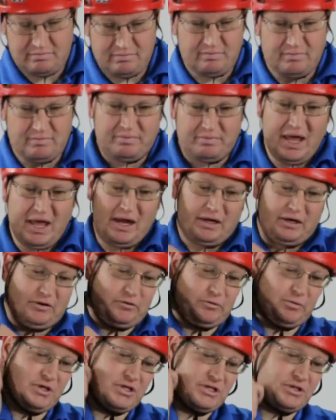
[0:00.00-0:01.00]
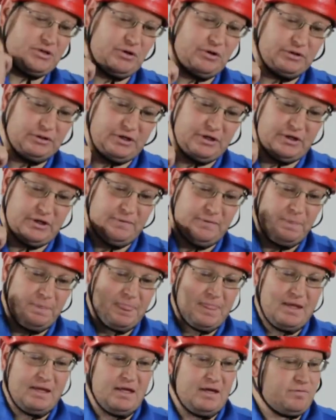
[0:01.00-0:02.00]
pack it over my shoulder.
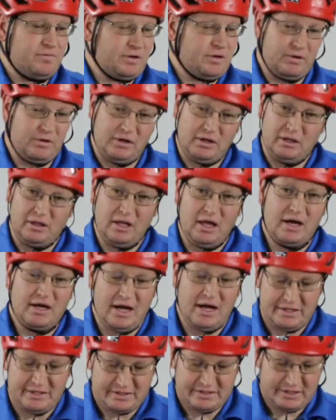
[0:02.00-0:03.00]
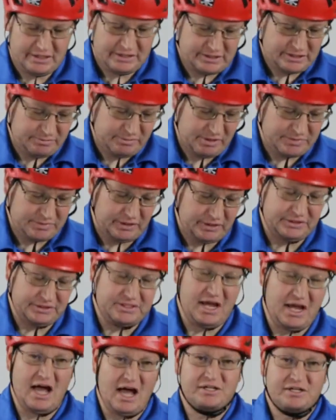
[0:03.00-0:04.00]
If we're going on long hikes in, sometimes I'll
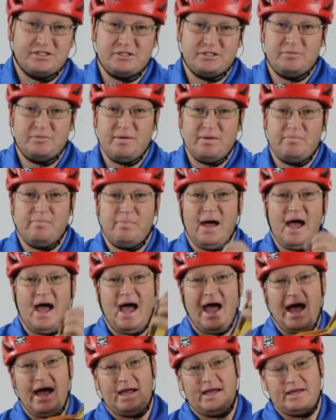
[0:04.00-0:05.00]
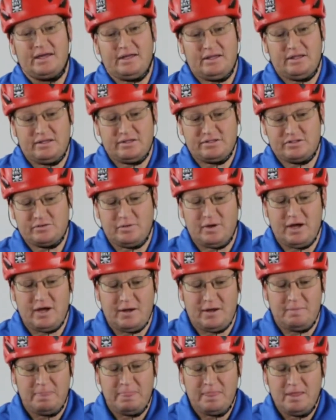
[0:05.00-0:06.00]
attach it to my pack this
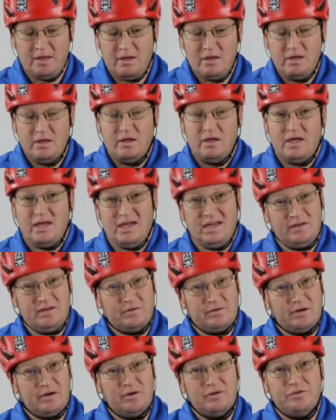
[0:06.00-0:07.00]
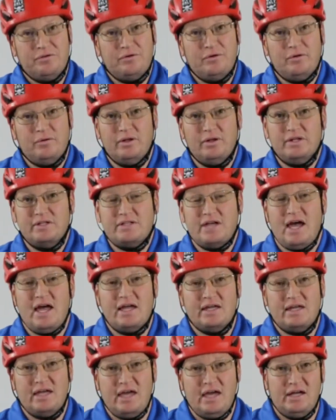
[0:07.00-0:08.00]
way. And if we're going through a really
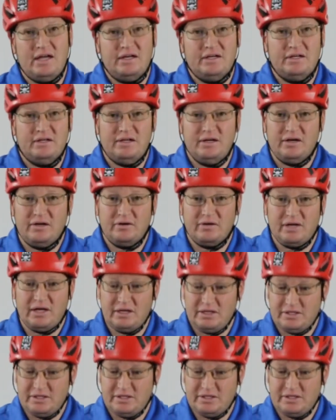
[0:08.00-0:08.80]
tight canyon, narrow canyon,